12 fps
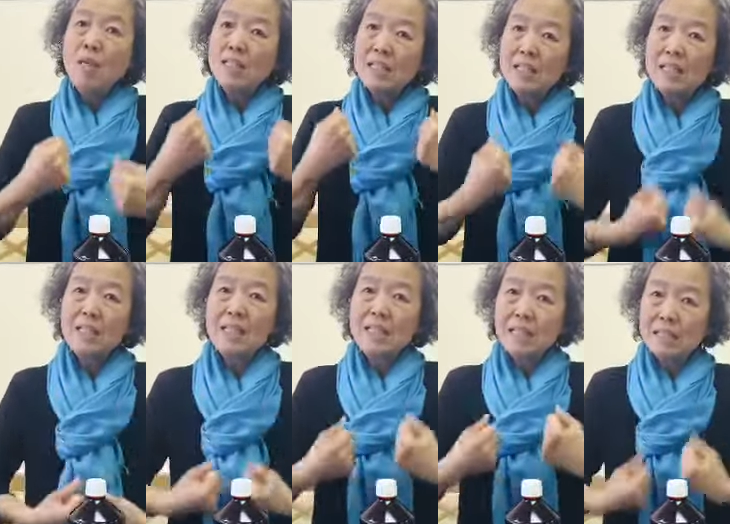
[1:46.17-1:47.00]

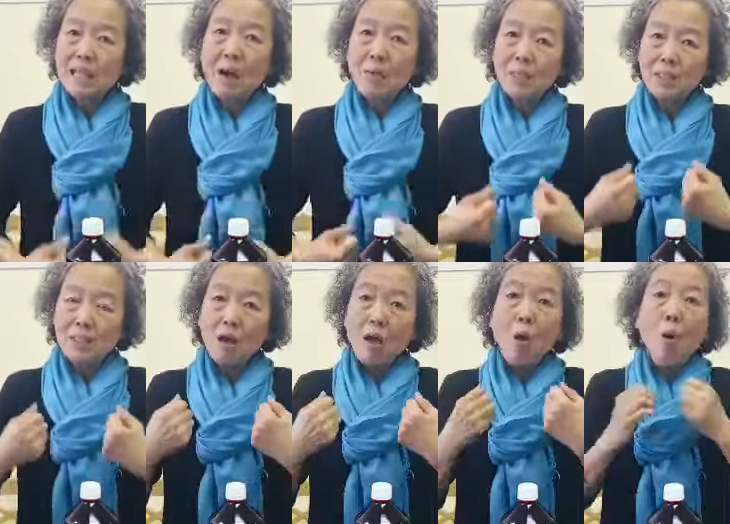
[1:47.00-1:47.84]

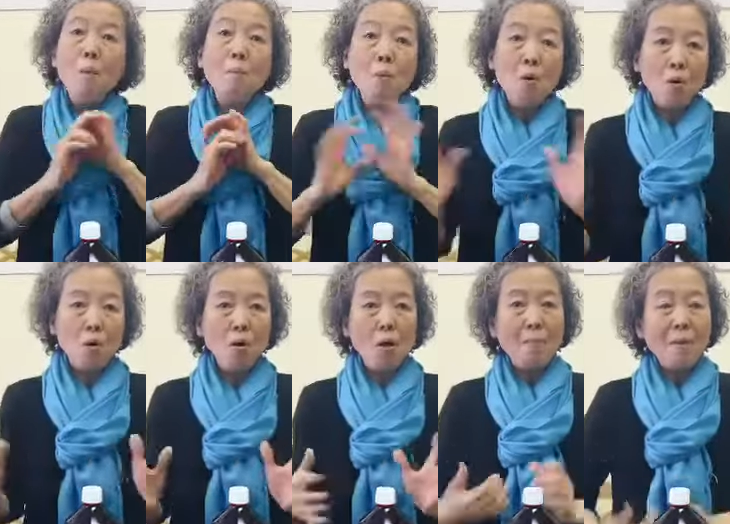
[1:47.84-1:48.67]
30,000 or
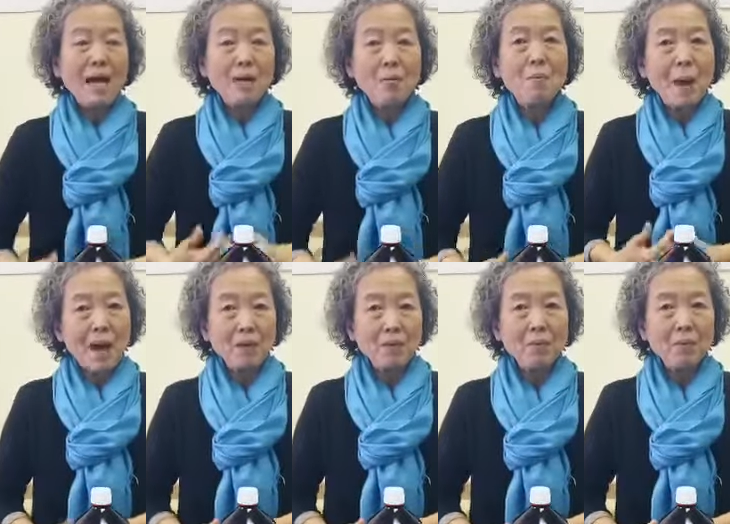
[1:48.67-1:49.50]
more
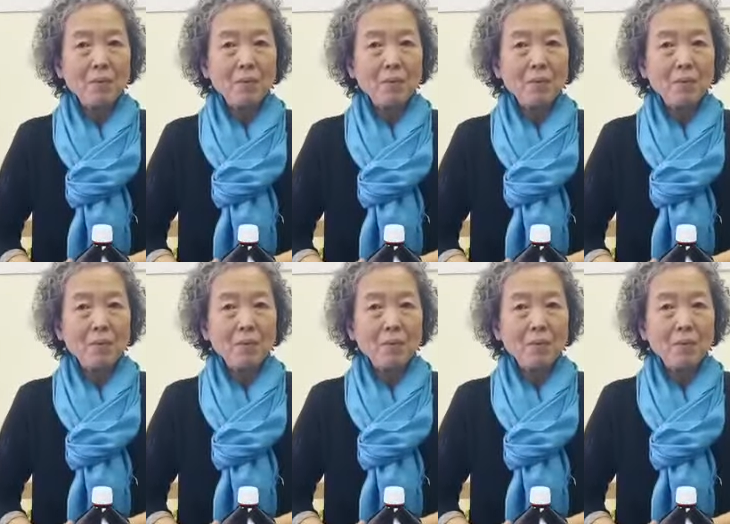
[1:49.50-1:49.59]
microbiome.